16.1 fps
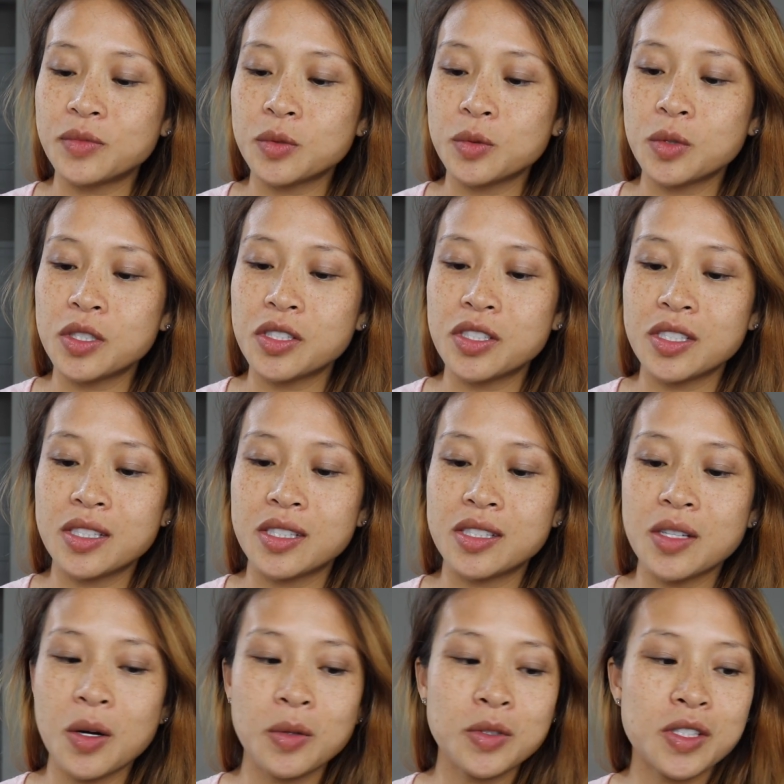was just
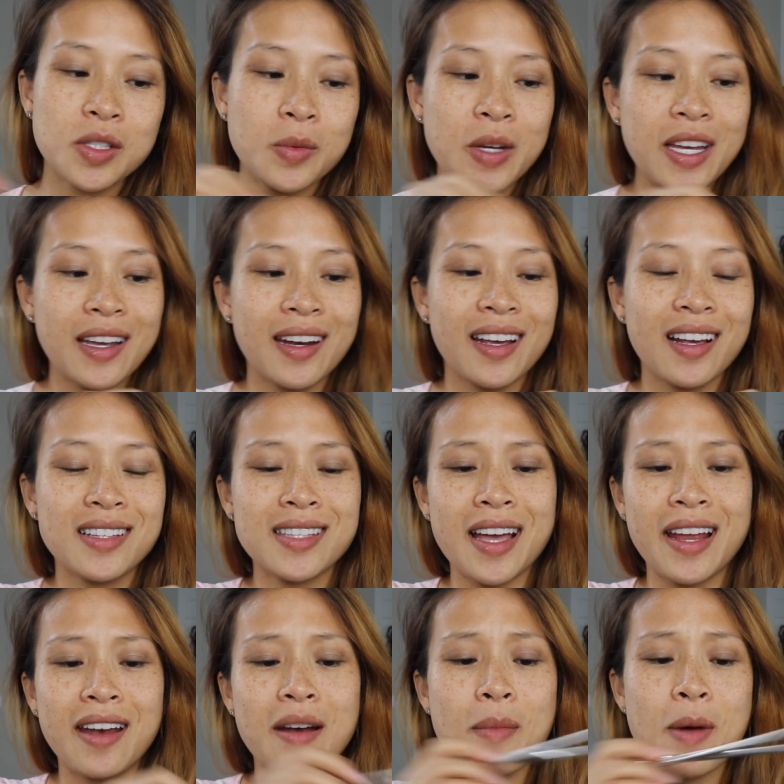so sweet and
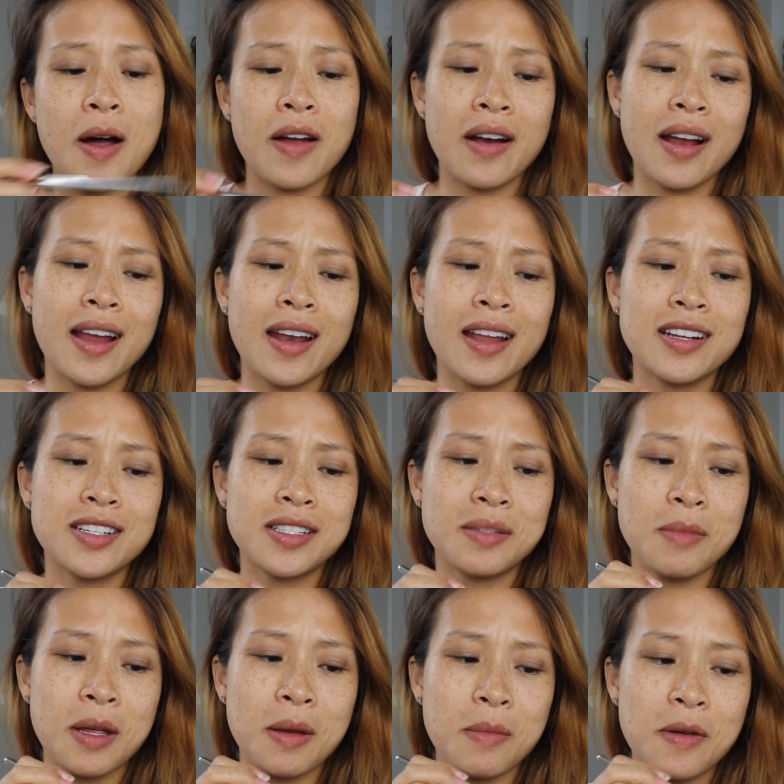excited about it, and it
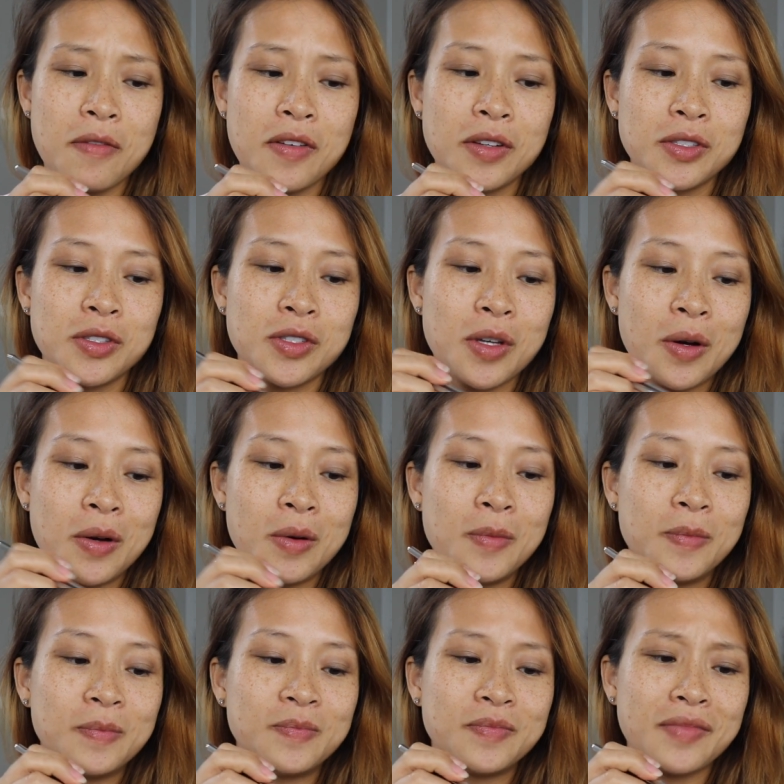just made me feel
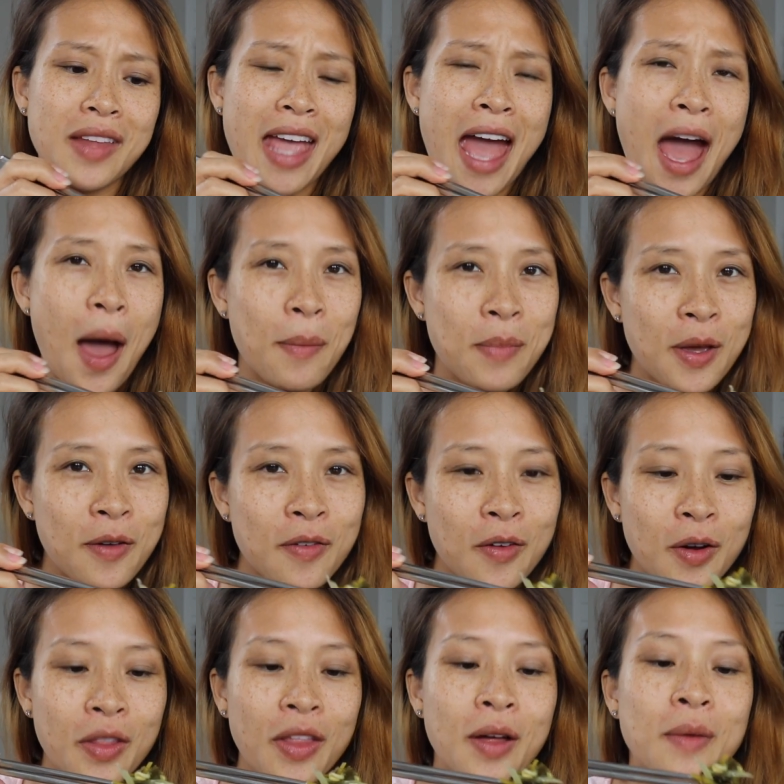so happy
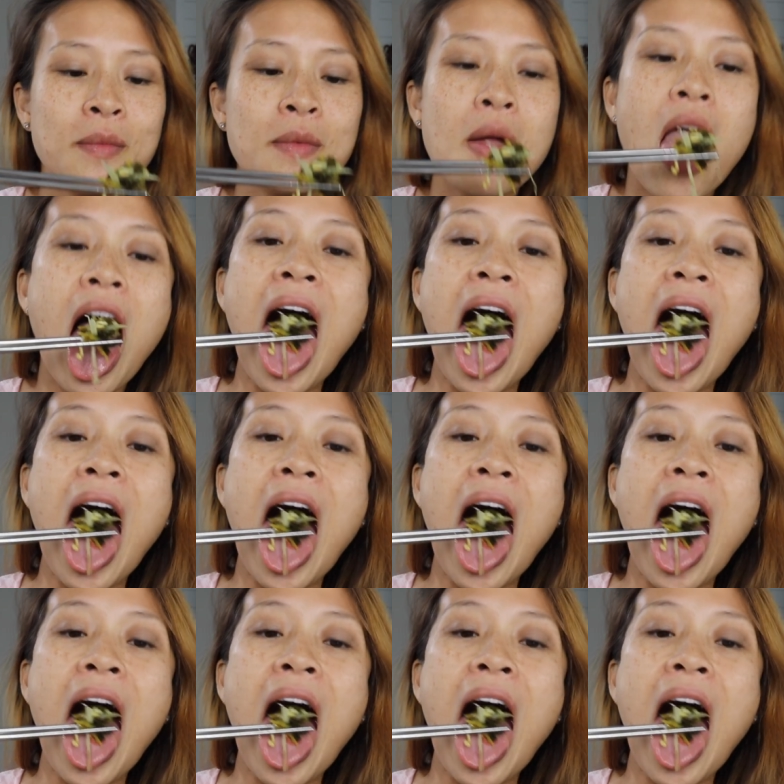for them,